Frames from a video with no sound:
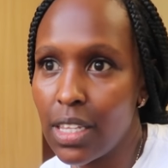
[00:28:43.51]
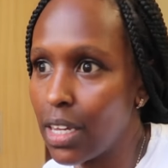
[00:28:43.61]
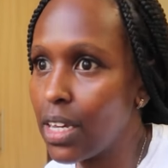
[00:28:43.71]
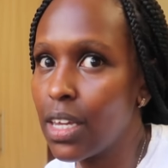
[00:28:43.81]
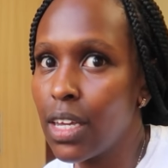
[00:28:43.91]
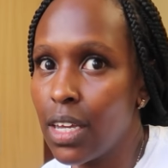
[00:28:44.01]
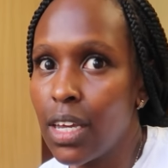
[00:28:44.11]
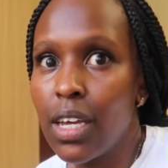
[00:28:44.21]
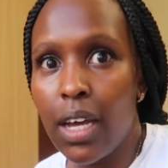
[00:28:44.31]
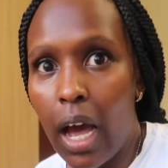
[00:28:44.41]
Like,
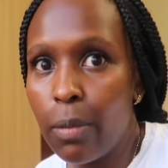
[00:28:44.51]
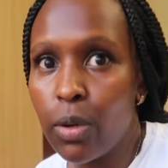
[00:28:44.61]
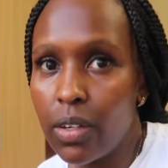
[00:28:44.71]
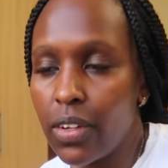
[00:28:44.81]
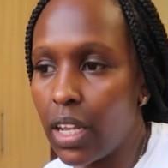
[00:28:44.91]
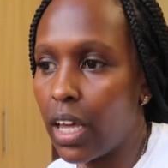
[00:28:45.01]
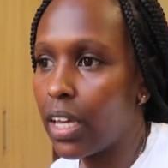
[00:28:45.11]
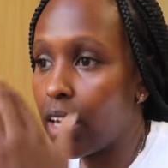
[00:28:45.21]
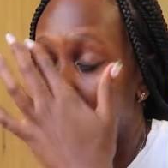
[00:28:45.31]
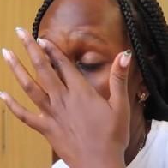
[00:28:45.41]
I'm not even lying,